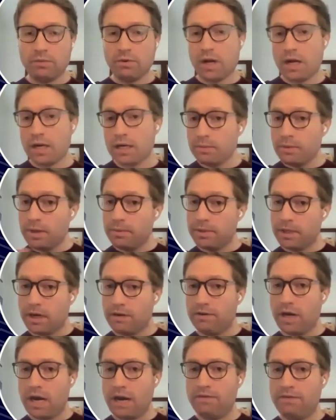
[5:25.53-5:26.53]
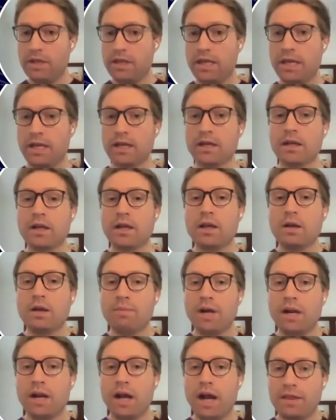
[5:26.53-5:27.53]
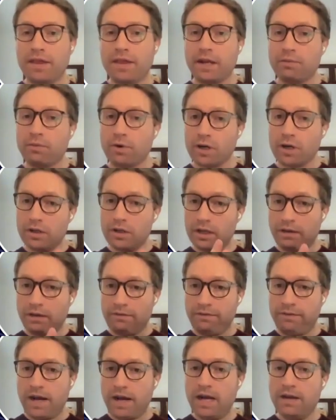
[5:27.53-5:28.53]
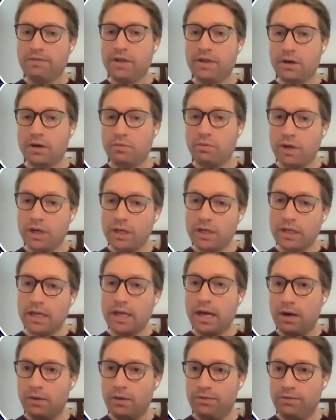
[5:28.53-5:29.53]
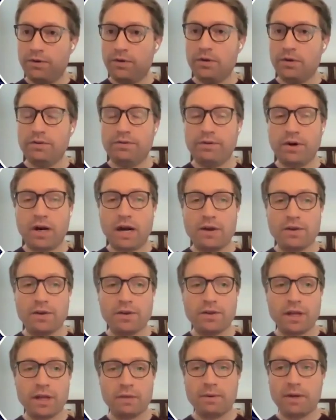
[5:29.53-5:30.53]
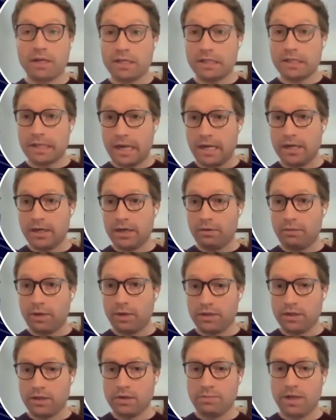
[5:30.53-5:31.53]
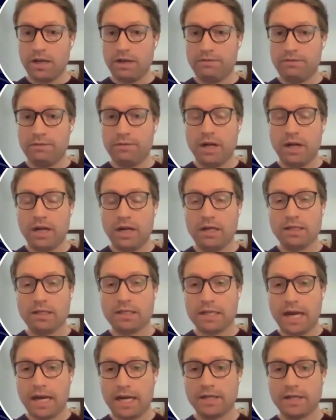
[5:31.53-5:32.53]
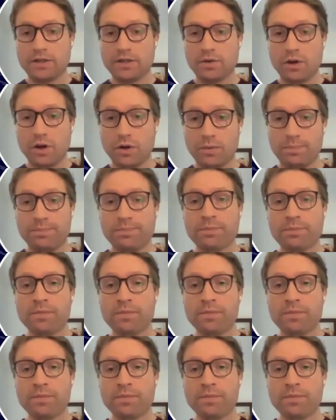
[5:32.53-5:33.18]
We're not going to be able to cover everything, but I think we're going to look at 5 that are really helpful for how you think about designing your research stack as you go.